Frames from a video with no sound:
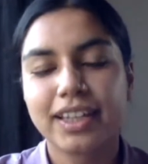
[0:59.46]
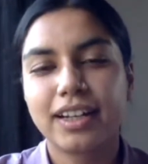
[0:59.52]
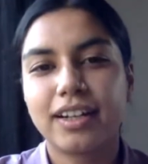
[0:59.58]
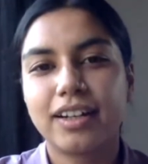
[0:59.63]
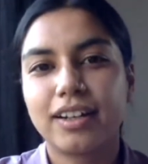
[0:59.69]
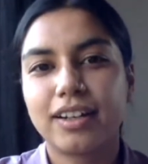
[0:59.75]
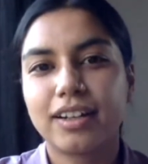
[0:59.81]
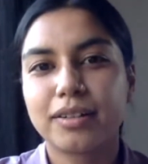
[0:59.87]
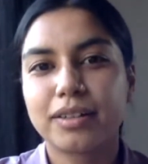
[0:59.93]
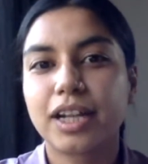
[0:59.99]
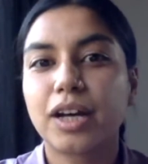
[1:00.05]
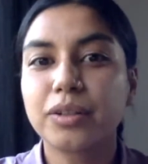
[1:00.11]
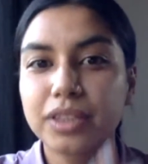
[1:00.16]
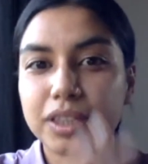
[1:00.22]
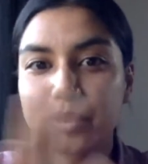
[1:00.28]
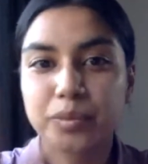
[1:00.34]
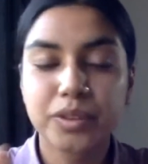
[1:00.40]
Uh, now
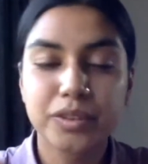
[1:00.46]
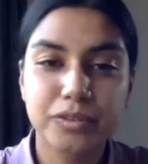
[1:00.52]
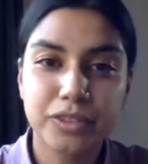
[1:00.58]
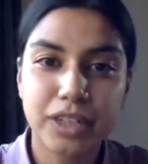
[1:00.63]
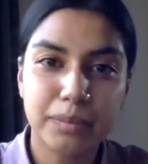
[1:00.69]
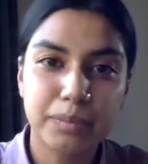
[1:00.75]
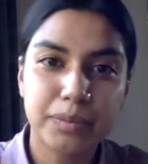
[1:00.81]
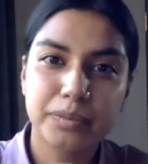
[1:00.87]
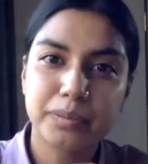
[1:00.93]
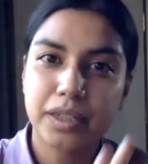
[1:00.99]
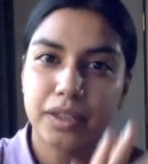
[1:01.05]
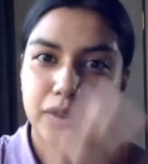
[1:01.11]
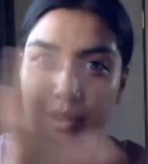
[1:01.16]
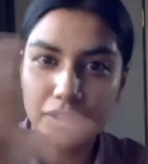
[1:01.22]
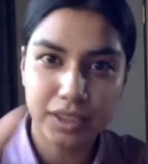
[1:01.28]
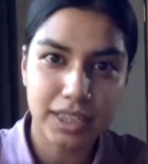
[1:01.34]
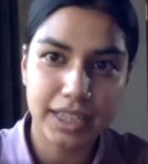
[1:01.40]
that we've wrapped up our
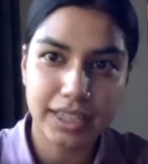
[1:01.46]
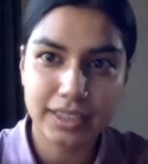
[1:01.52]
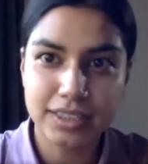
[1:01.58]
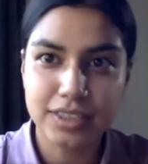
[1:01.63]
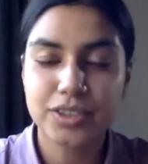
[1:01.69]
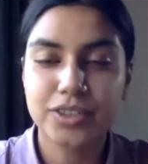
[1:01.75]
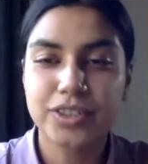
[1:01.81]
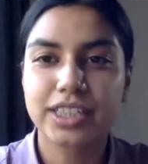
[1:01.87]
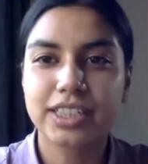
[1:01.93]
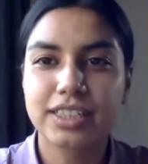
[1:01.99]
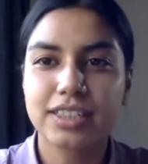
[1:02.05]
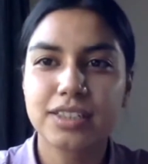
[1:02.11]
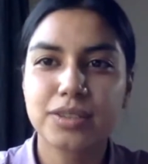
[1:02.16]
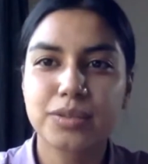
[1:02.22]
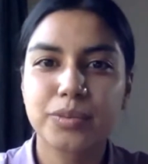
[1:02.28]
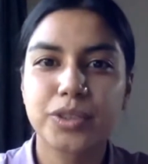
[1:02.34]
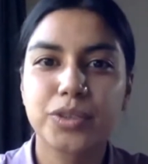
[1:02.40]
online
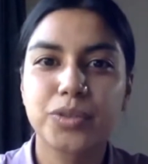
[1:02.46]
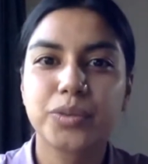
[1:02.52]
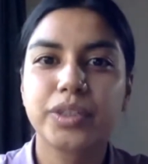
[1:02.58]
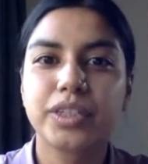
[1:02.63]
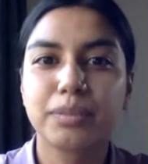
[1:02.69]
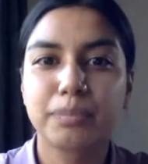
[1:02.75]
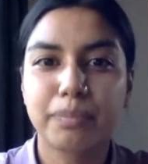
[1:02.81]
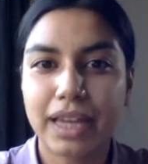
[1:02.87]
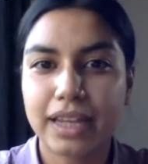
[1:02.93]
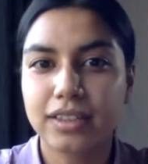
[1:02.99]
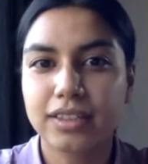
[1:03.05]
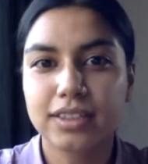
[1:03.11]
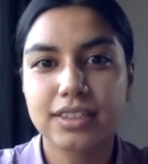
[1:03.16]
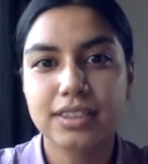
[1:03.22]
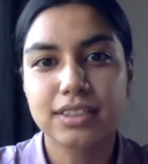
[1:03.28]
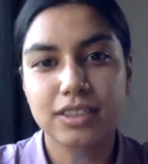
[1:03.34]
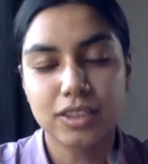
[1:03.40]
screenings, we're doing
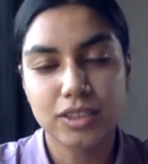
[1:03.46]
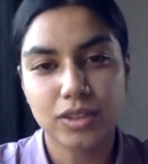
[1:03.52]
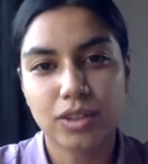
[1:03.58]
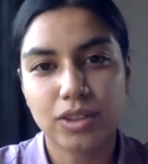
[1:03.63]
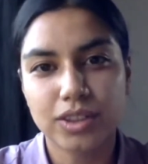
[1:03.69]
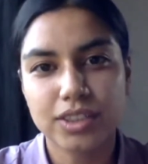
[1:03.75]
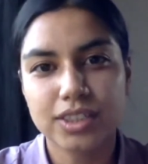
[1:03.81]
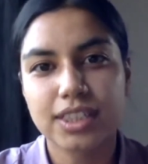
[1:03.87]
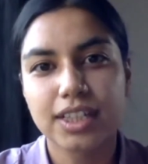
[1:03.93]
panels and talks,